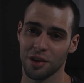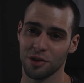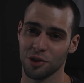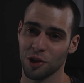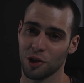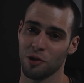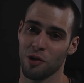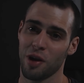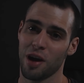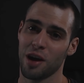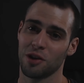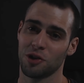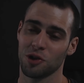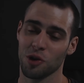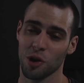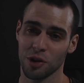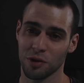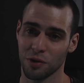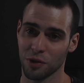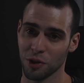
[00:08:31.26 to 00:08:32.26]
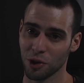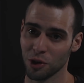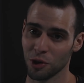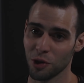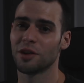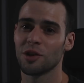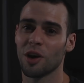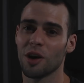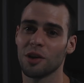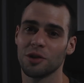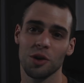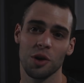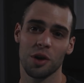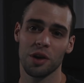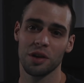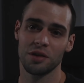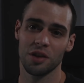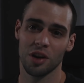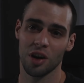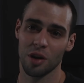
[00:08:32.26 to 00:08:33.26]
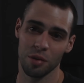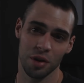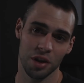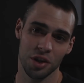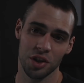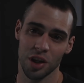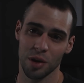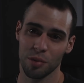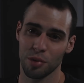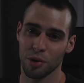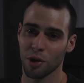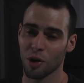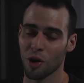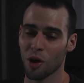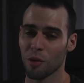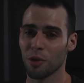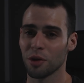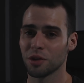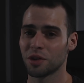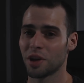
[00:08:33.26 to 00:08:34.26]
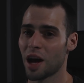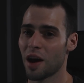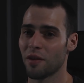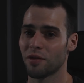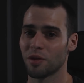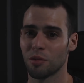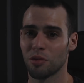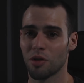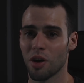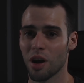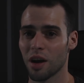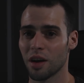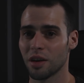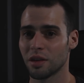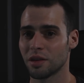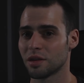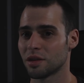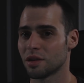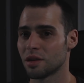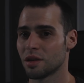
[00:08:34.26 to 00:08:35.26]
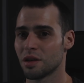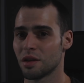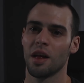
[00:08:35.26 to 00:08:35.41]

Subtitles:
is a great choice for you. It's also considerably cheaper, almost half the price.